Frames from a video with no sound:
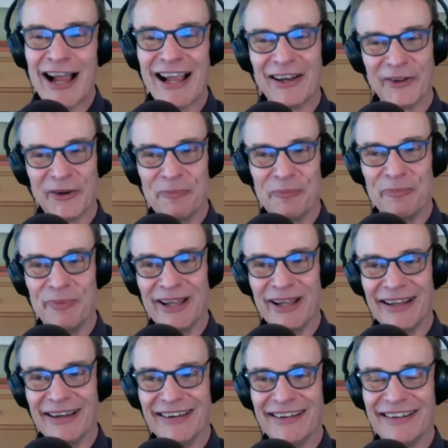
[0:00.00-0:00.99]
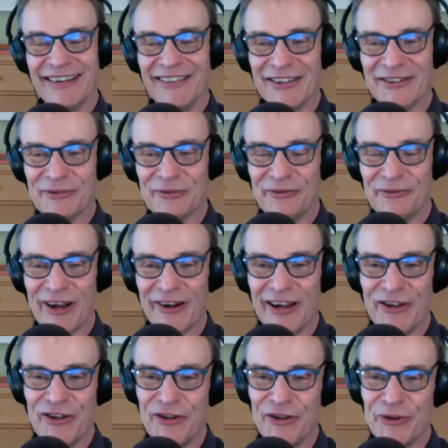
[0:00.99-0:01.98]
little bit that's very
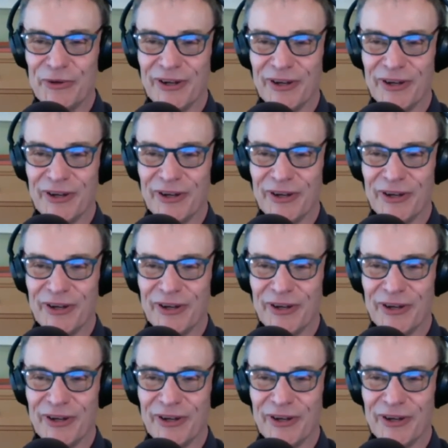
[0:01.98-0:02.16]
cute.